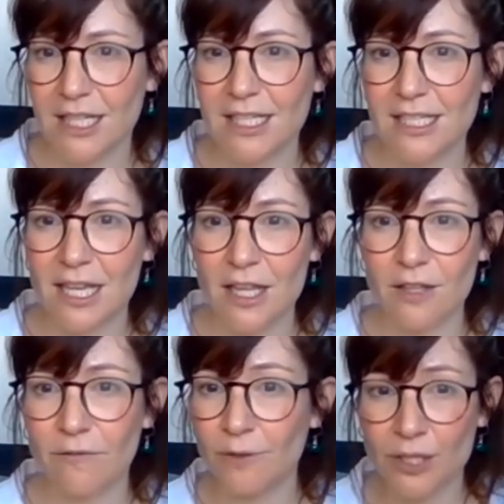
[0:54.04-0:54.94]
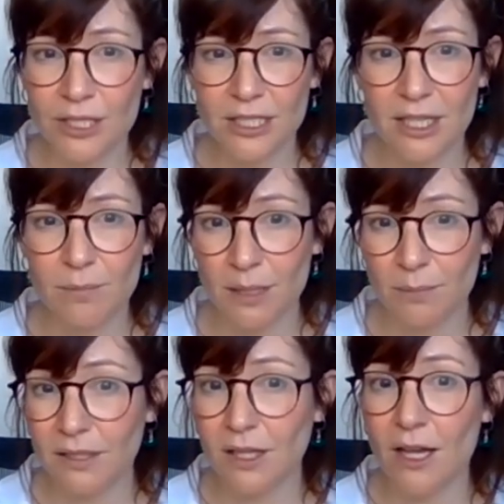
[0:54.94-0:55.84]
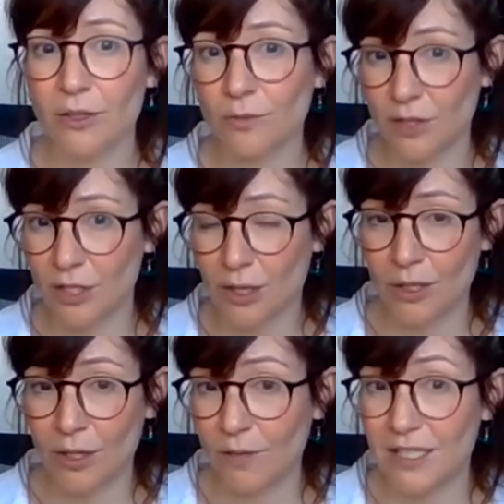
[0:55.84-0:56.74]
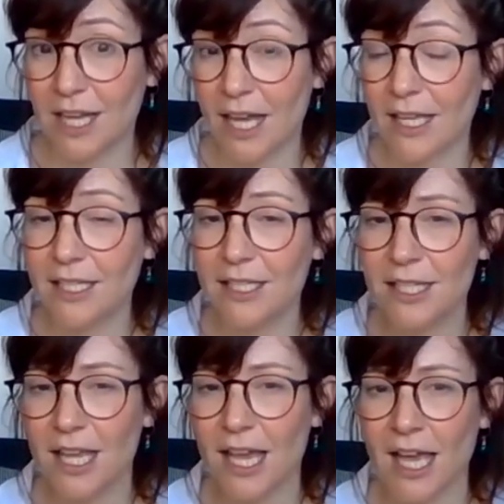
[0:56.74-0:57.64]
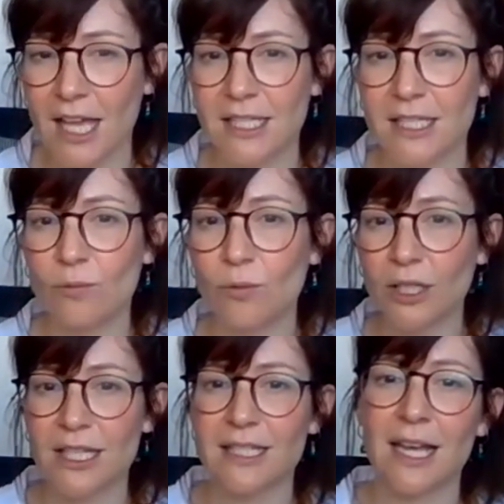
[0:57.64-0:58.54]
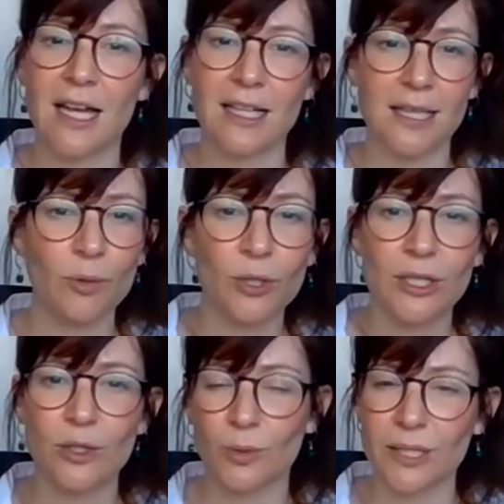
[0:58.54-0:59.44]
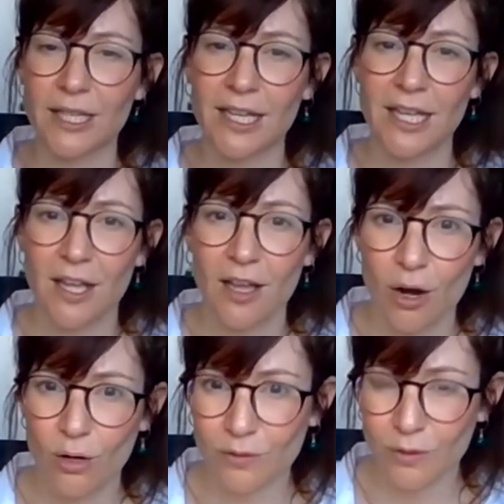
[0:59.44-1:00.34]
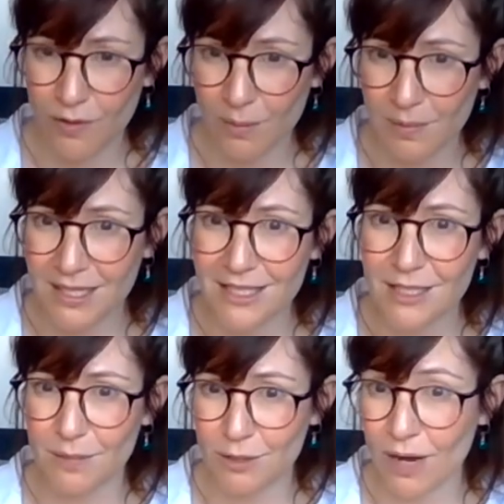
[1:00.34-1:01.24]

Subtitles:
It is the first Bet Midrash of its kind, and it works as a laboratory of a feminist